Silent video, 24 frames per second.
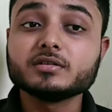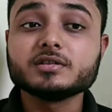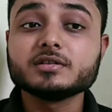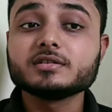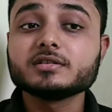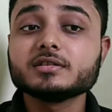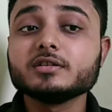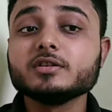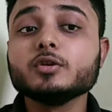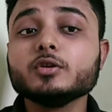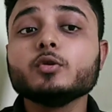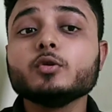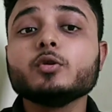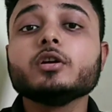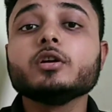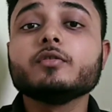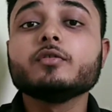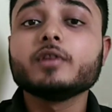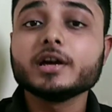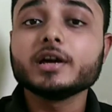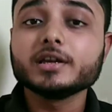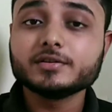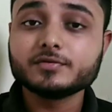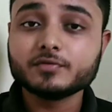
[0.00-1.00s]
a new
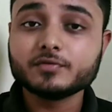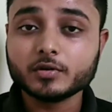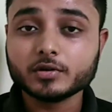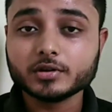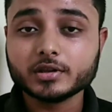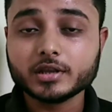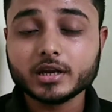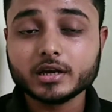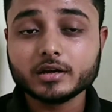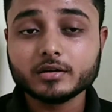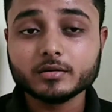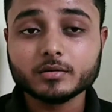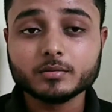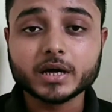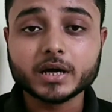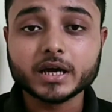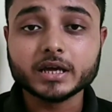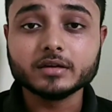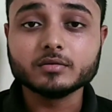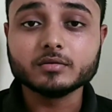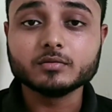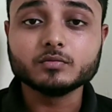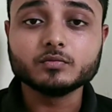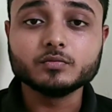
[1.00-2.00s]
device for that
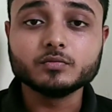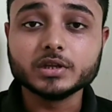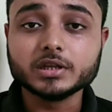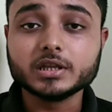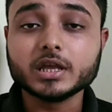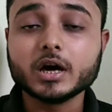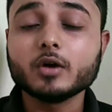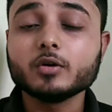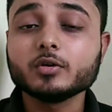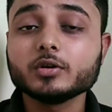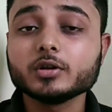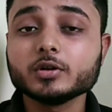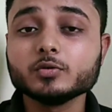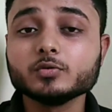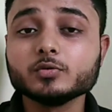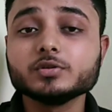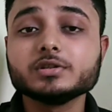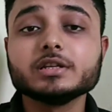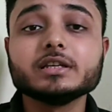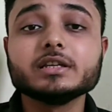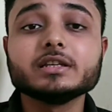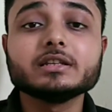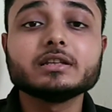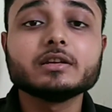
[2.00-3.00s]
without
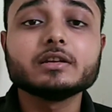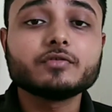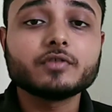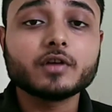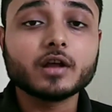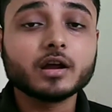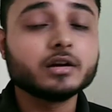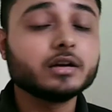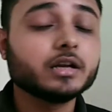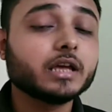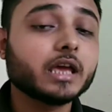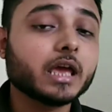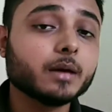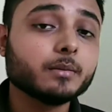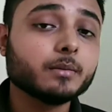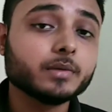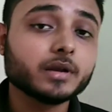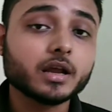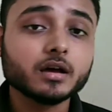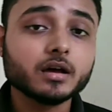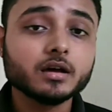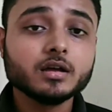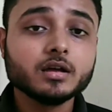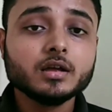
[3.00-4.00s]
using the front camera.